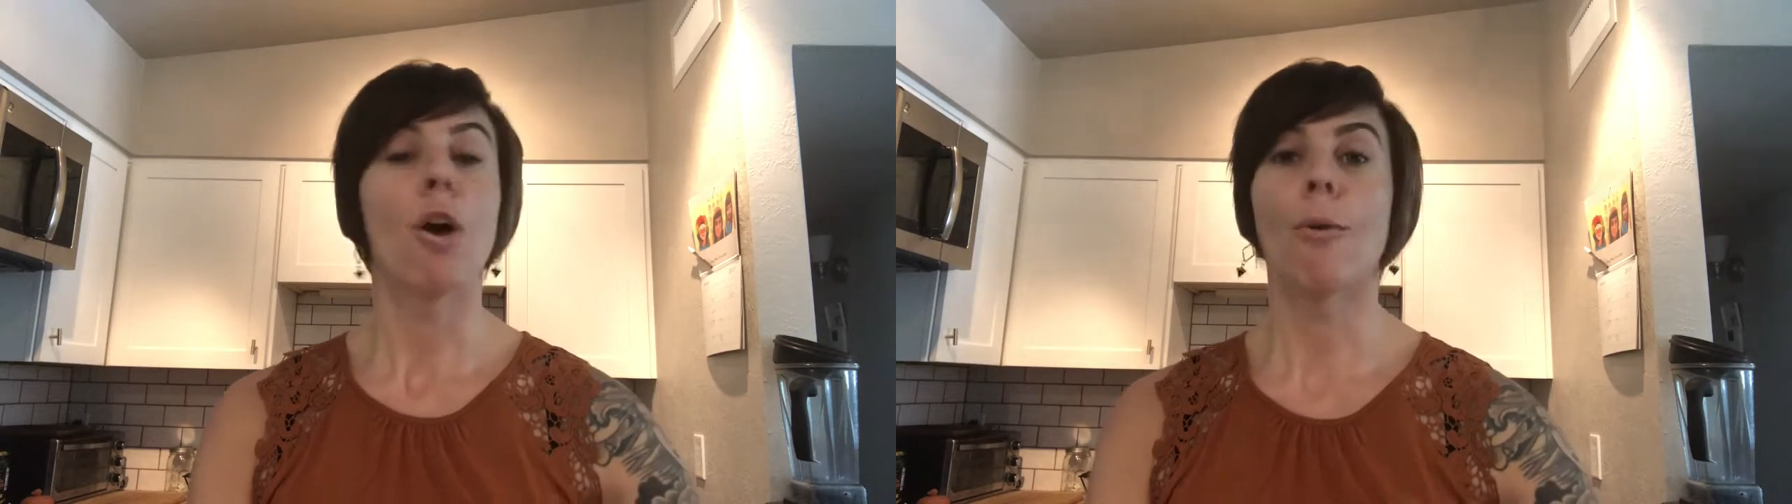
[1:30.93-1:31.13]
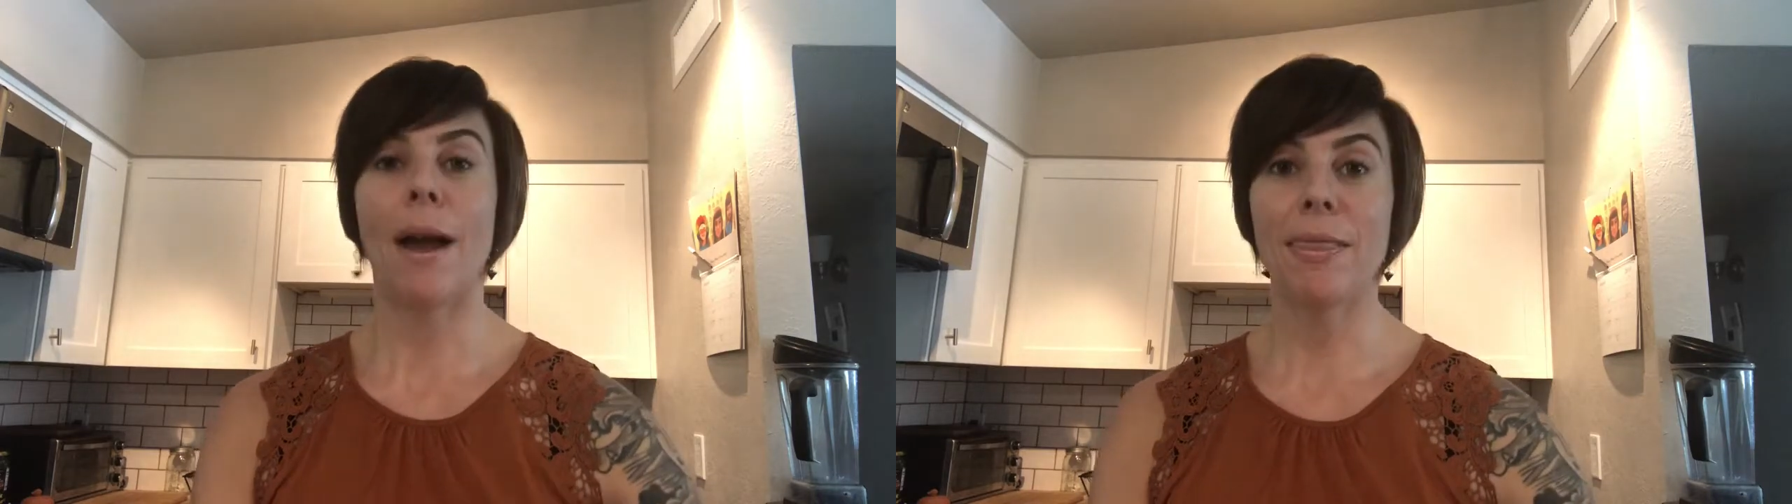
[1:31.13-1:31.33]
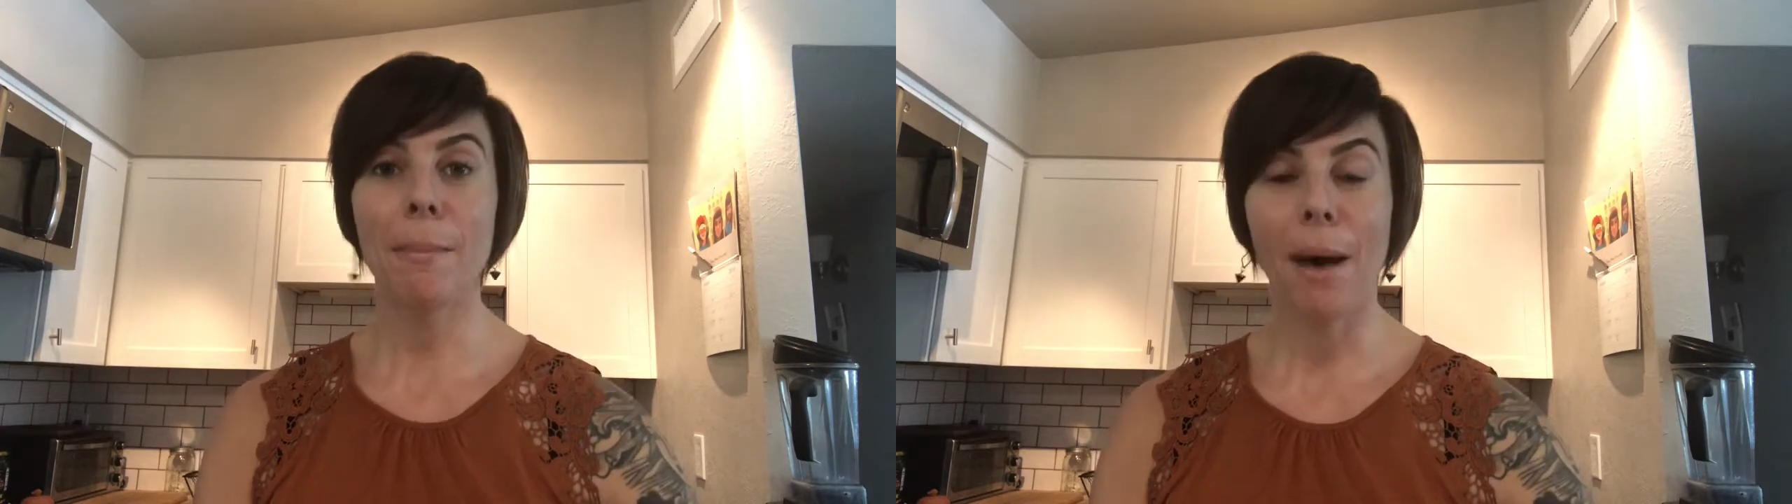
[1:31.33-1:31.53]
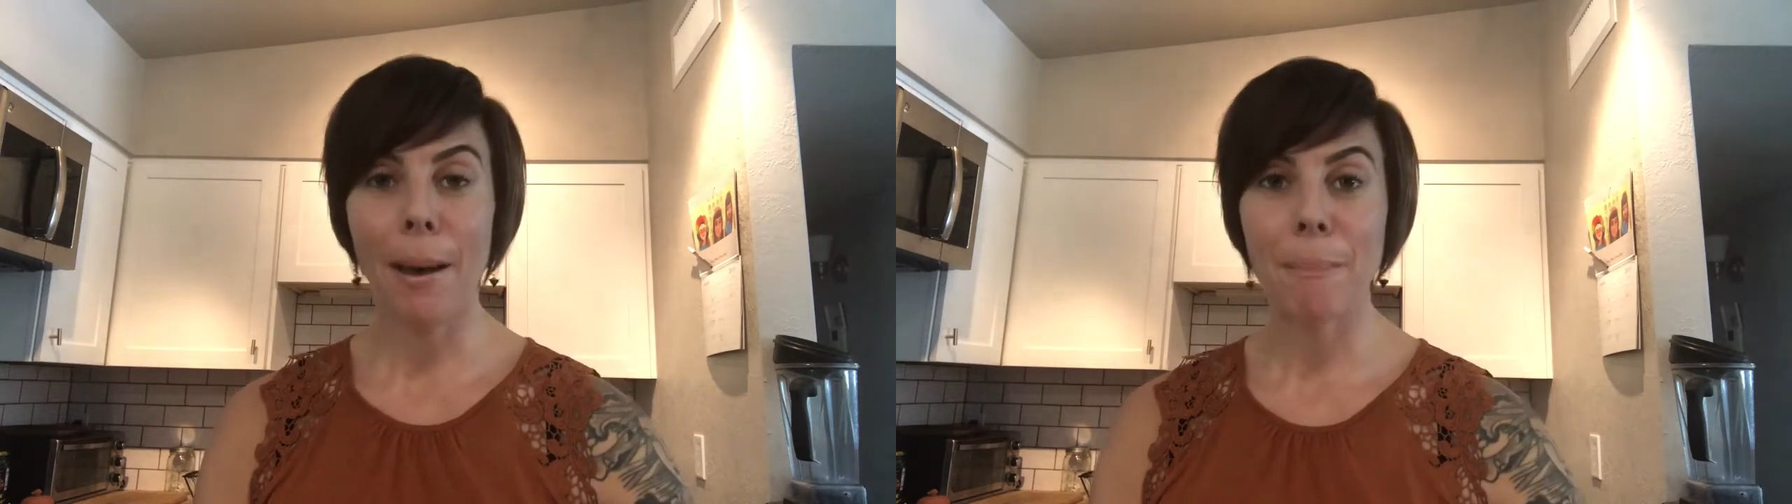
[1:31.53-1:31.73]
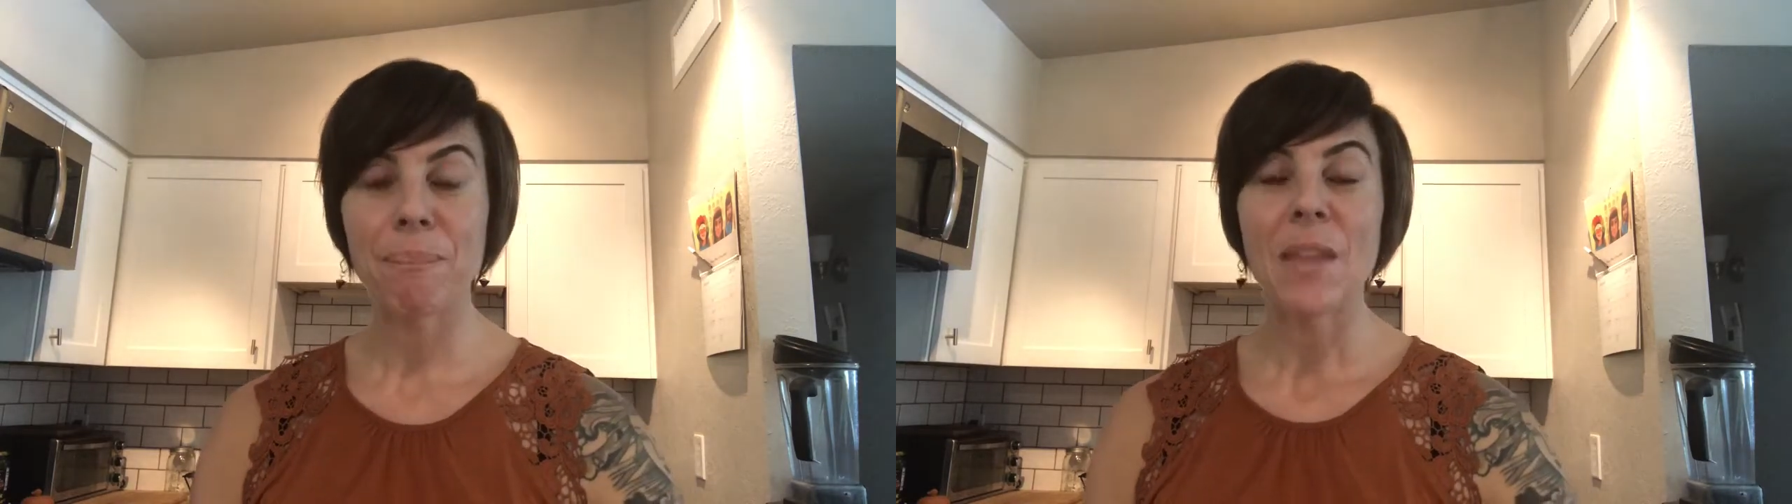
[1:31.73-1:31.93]
grind them
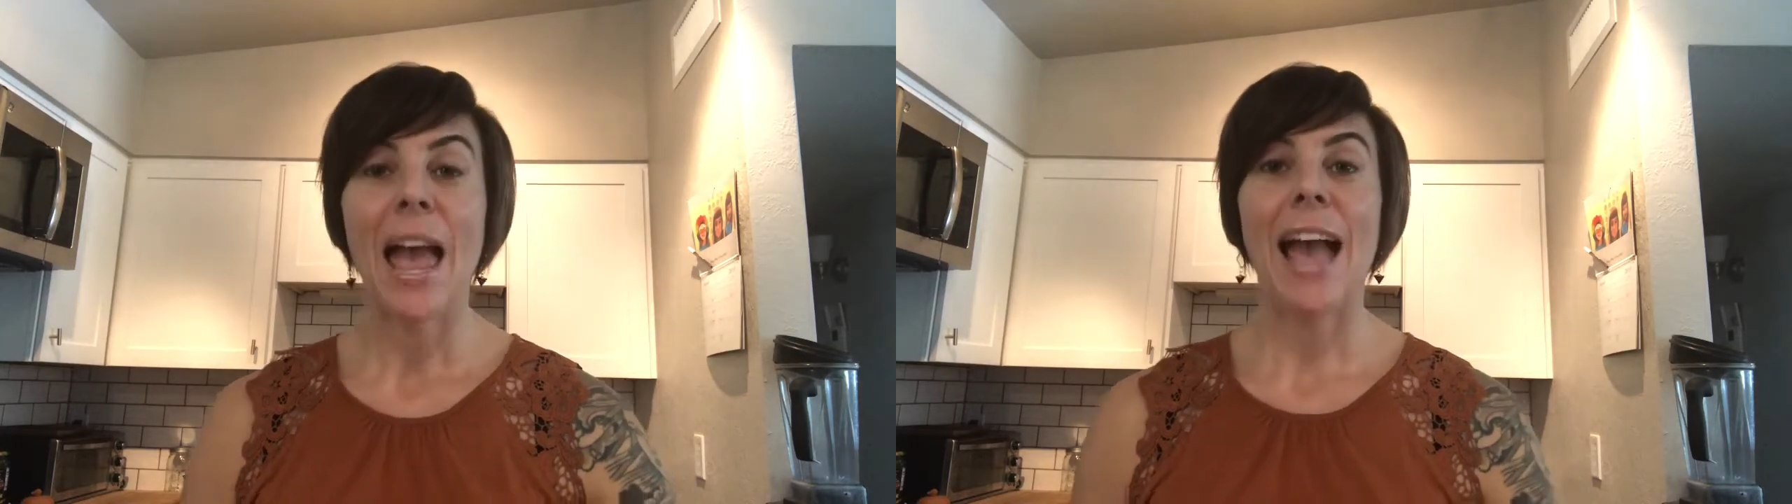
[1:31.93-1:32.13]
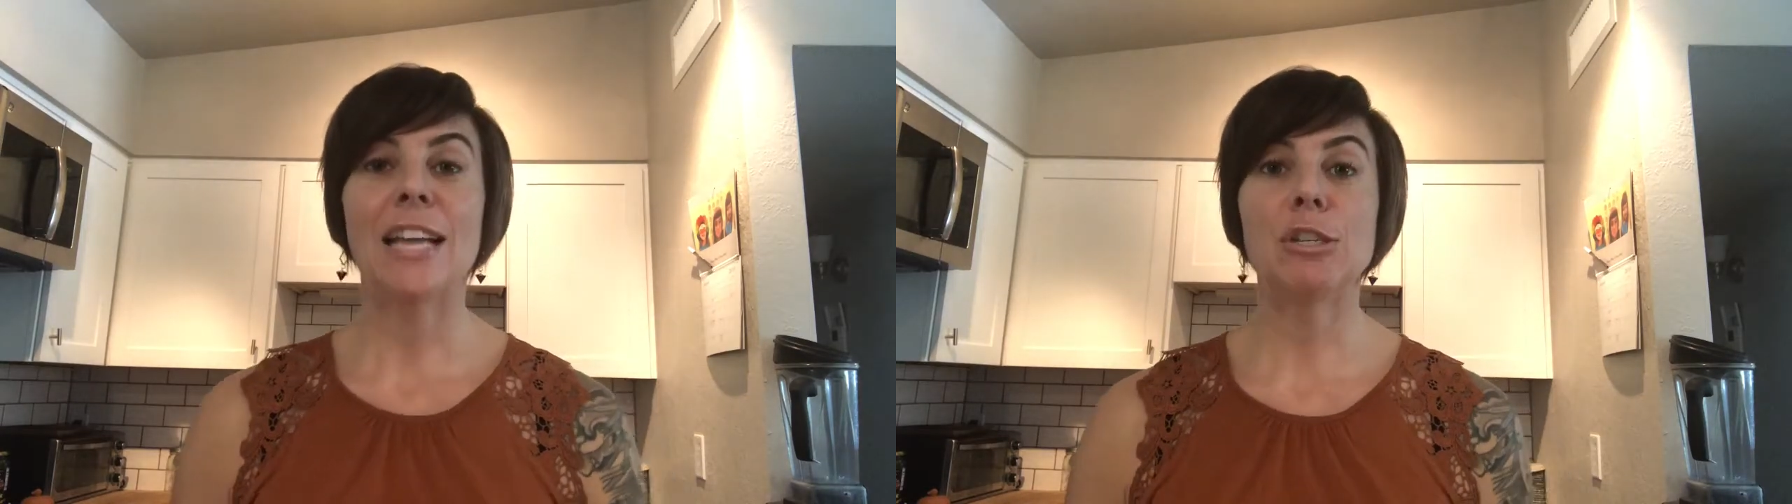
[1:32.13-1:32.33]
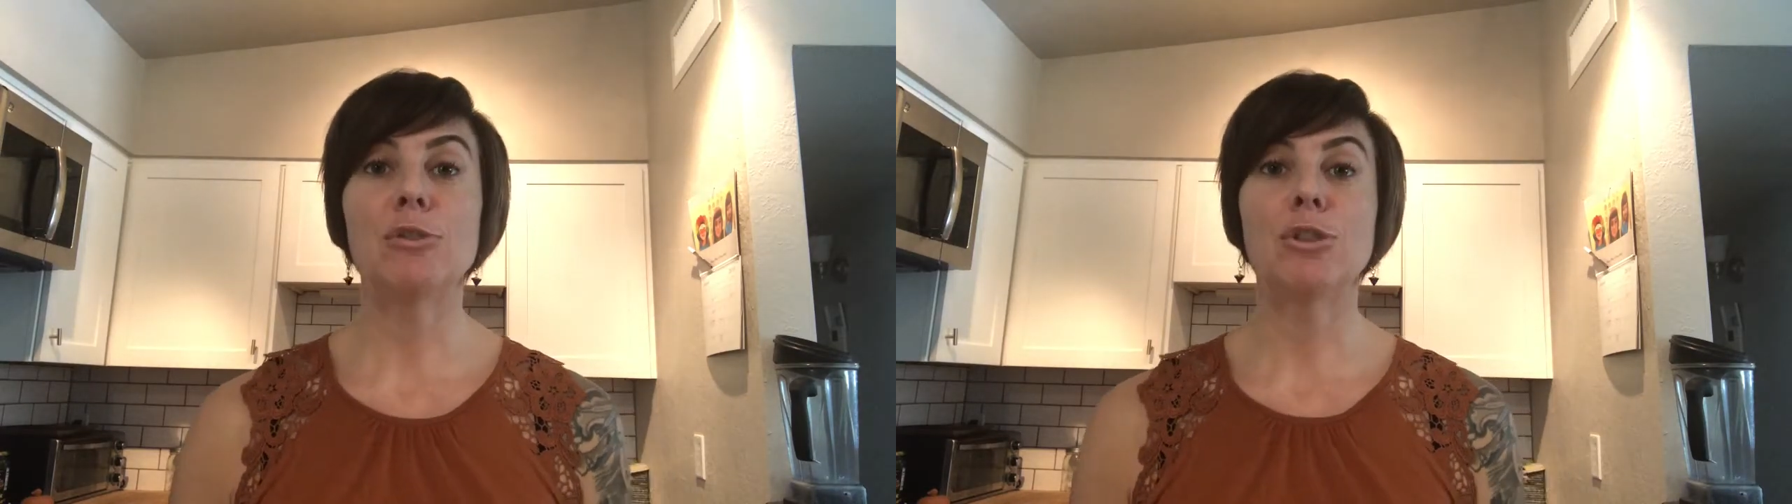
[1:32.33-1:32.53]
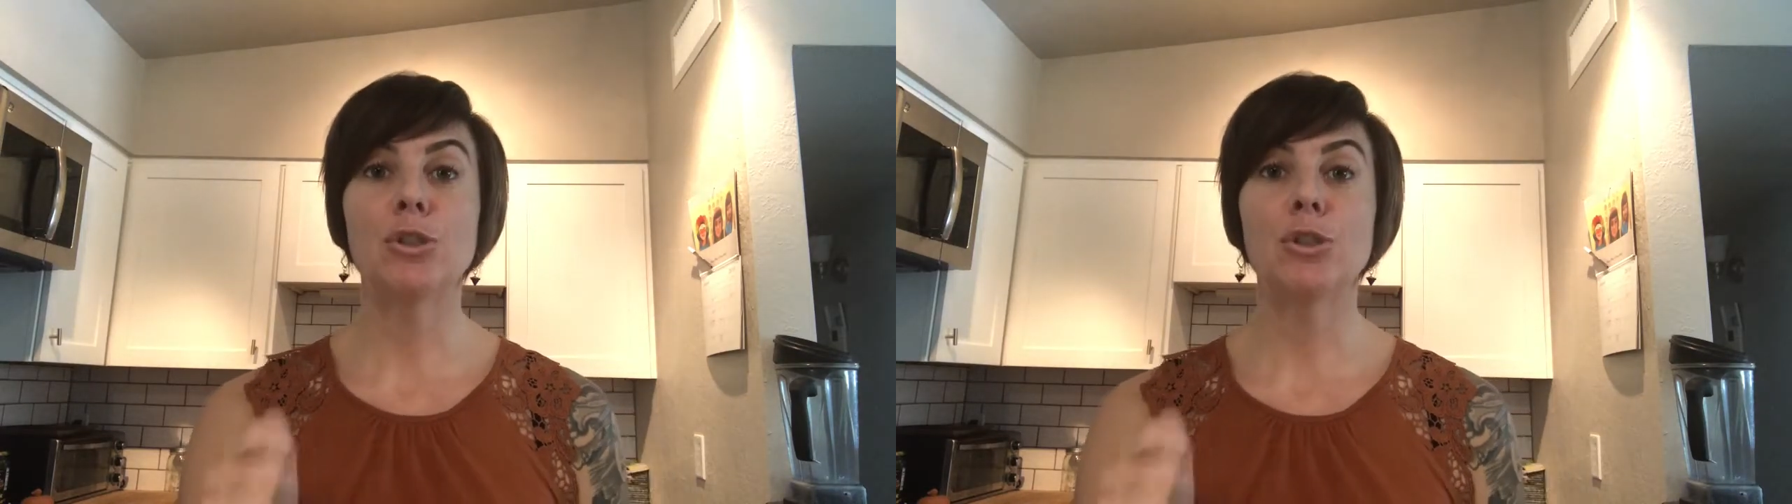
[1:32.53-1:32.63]
up, and use